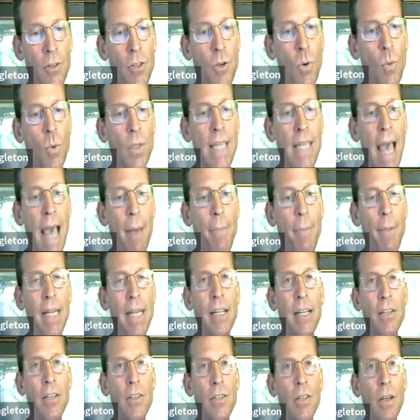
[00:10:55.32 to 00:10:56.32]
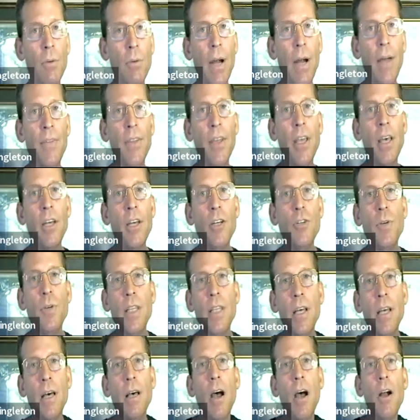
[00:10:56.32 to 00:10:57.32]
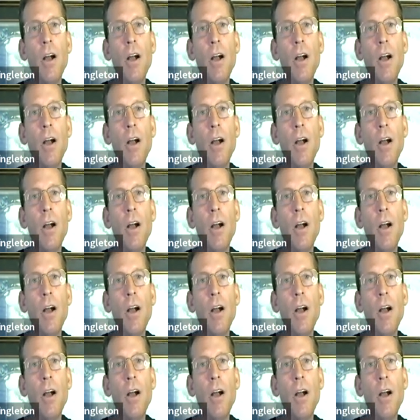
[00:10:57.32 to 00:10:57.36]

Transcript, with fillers: So what's happening is around the country that